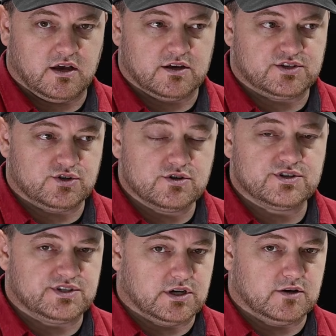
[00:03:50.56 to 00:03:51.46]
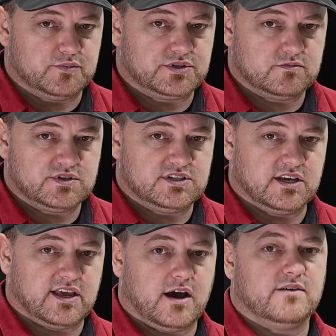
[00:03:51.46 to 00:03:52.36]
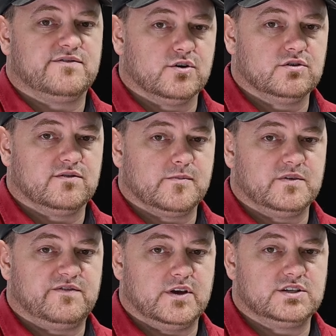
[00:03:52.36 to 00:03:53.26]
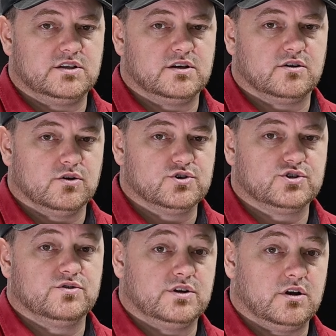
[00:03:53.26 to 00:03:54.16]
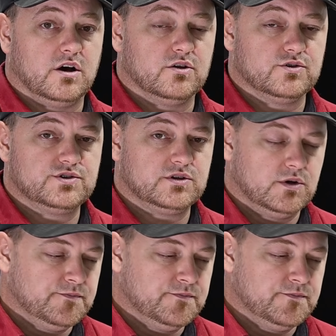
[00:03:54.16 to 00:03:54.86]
Certain subs stick out further from the face of the enclosure than others.